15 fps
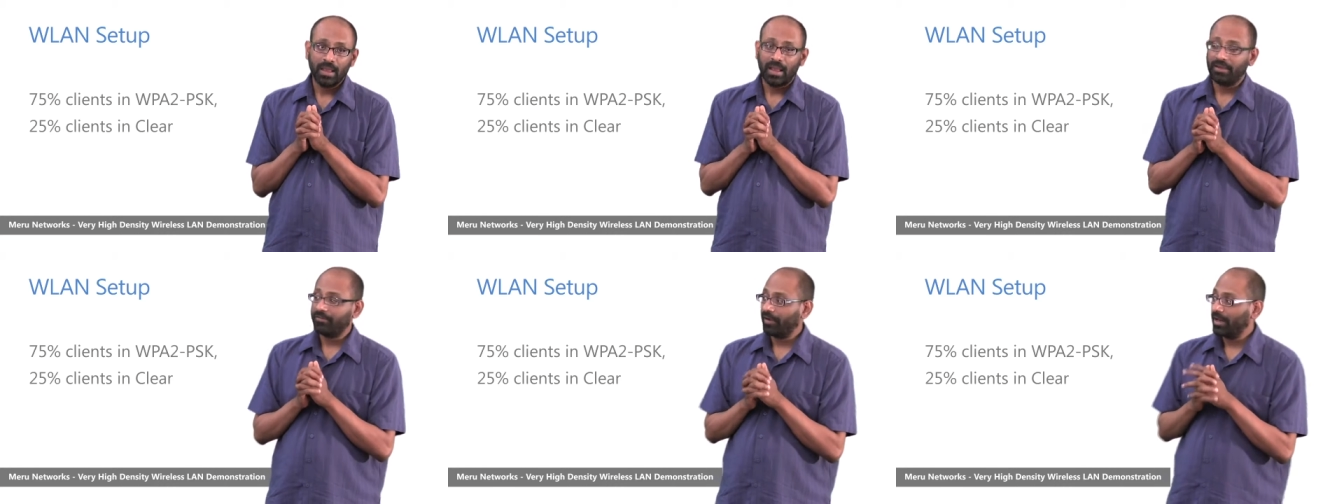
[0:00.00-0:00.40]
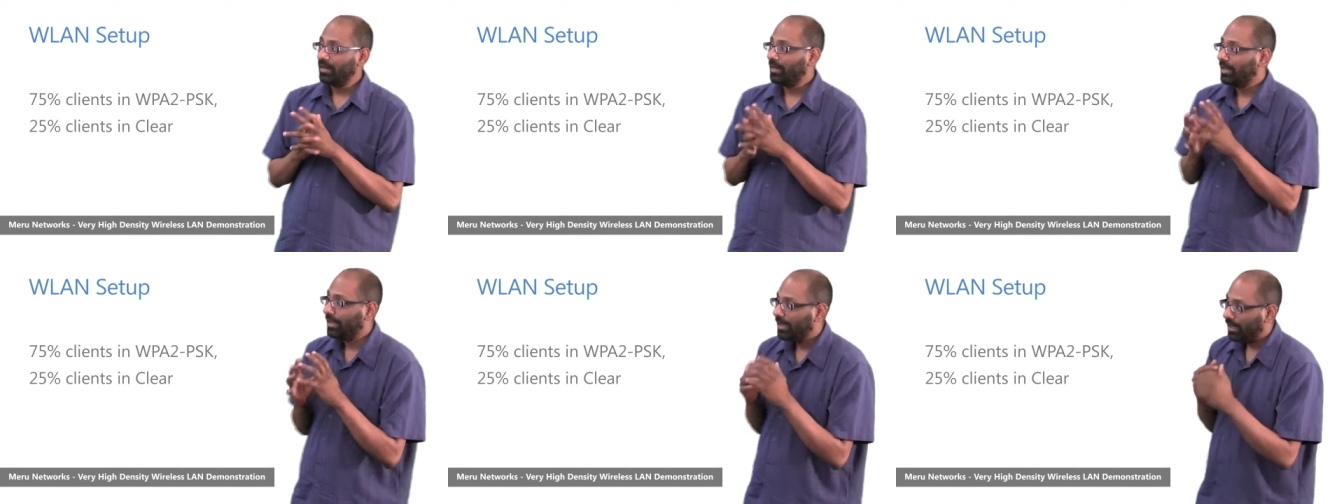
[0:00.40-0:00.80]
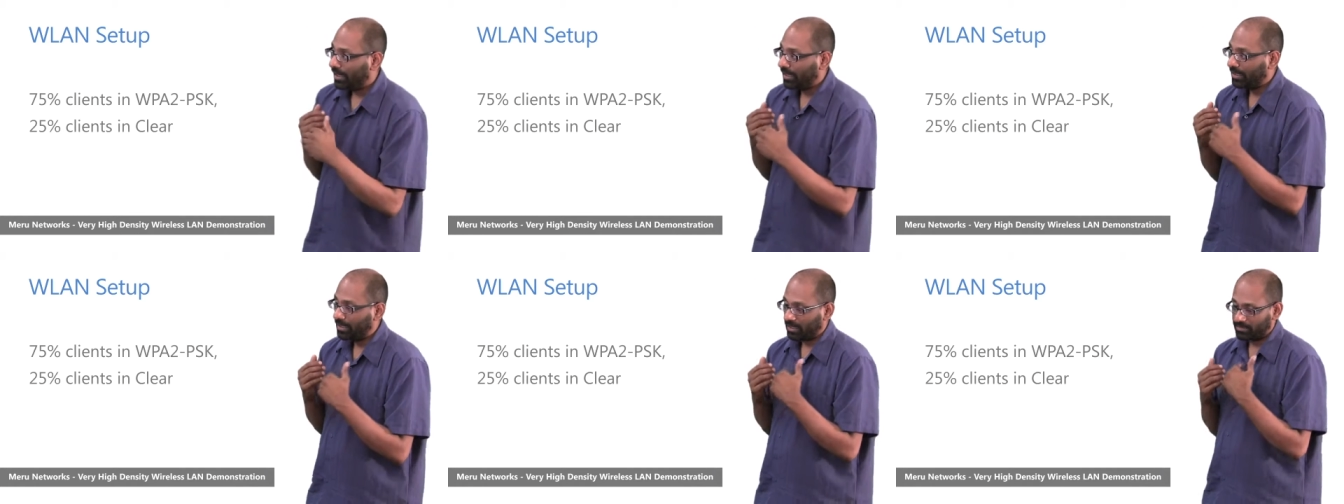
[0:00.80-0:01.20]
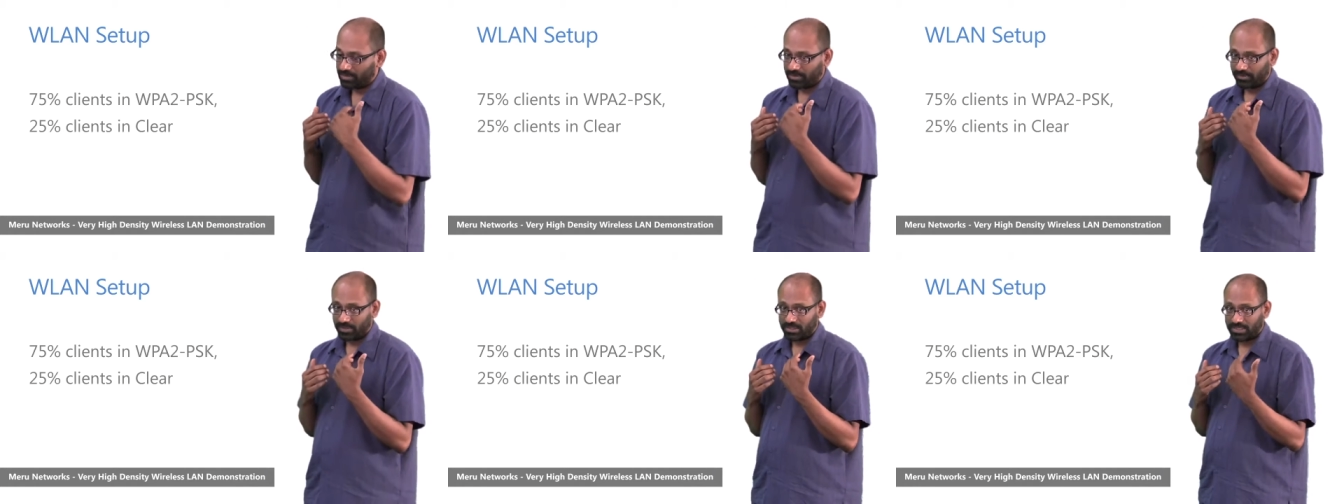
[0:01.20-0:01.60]
And finally, in terms
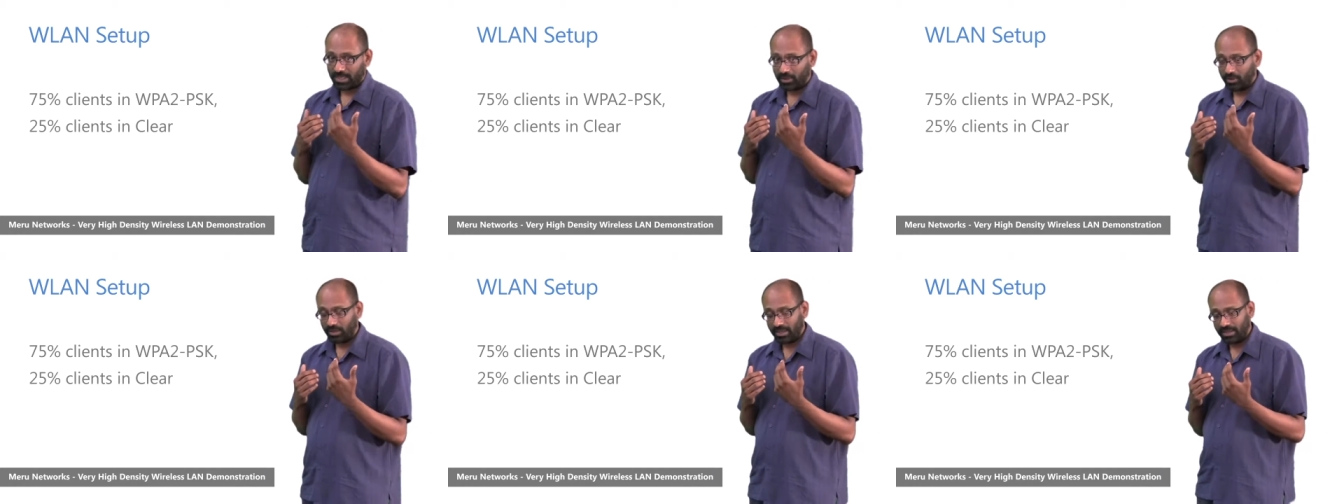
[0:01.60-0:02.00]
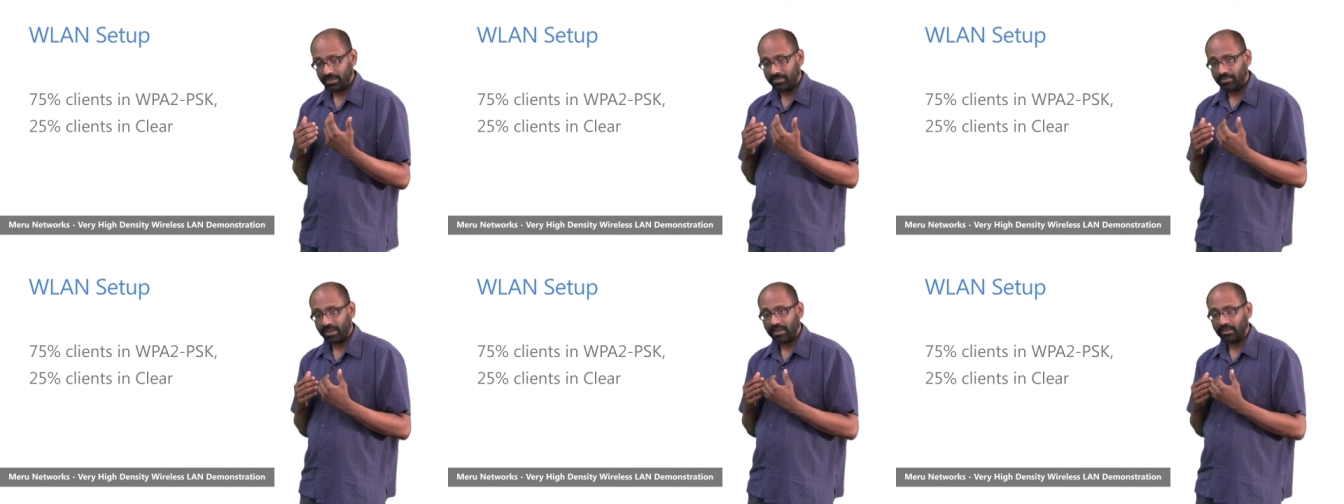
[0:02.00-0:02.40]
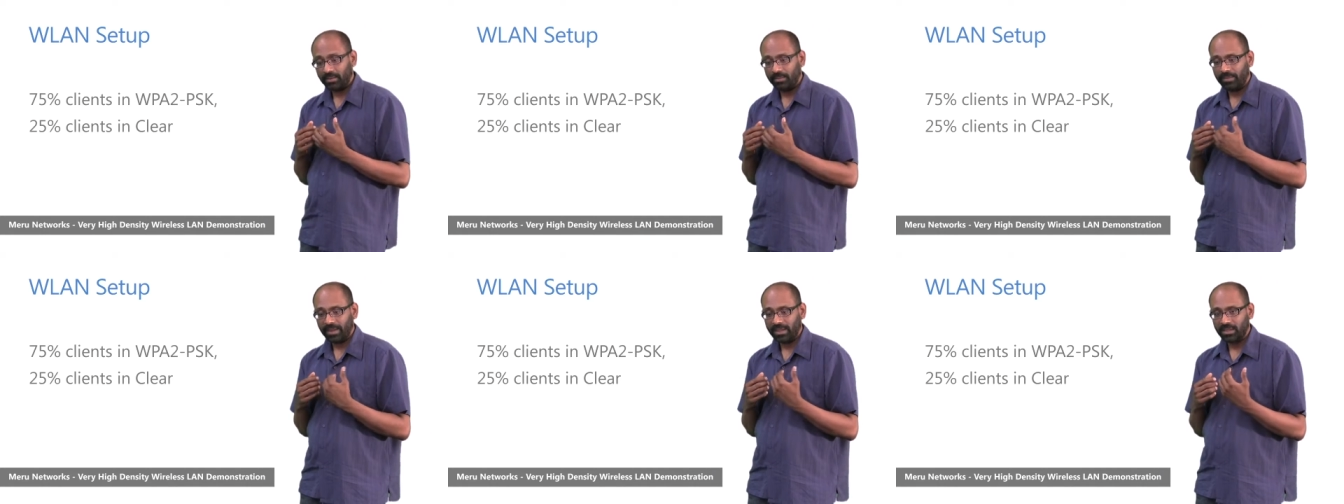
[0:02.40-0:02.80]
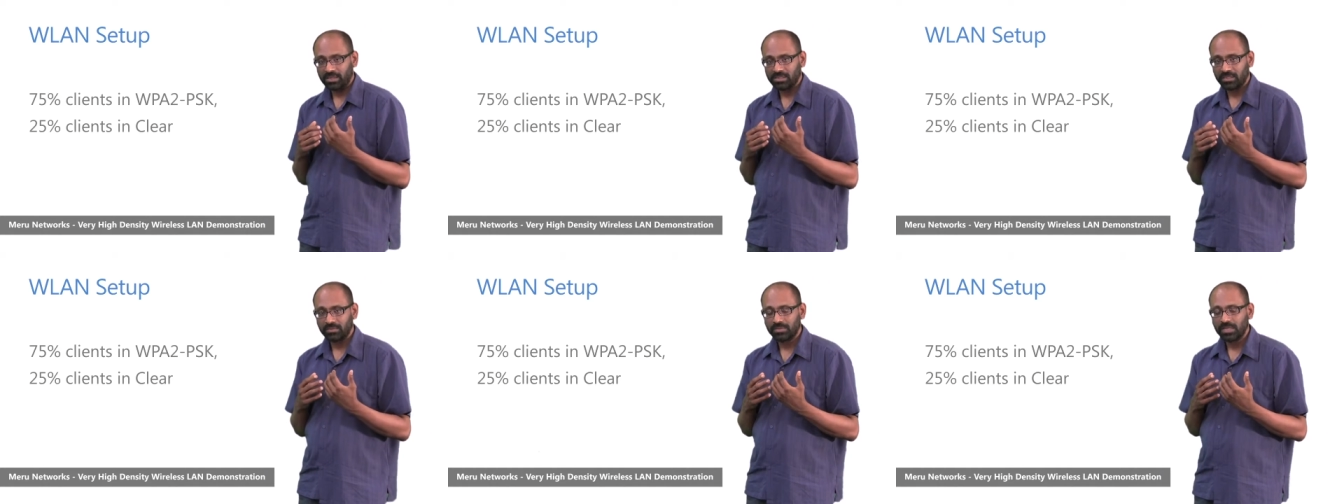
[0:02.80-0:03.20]
of the security
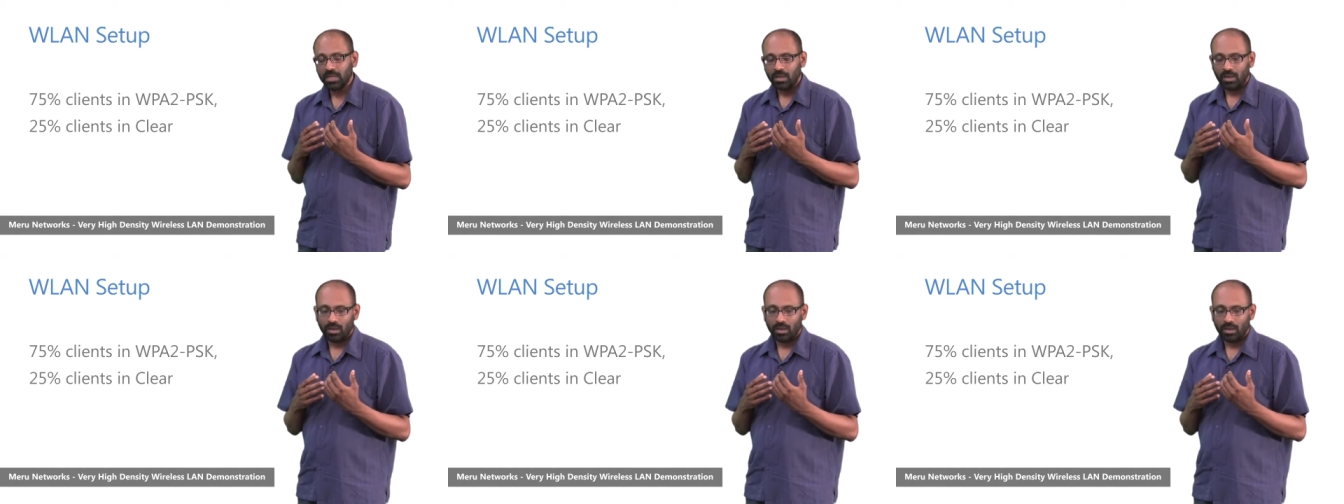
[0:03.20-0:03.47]
mechanisms,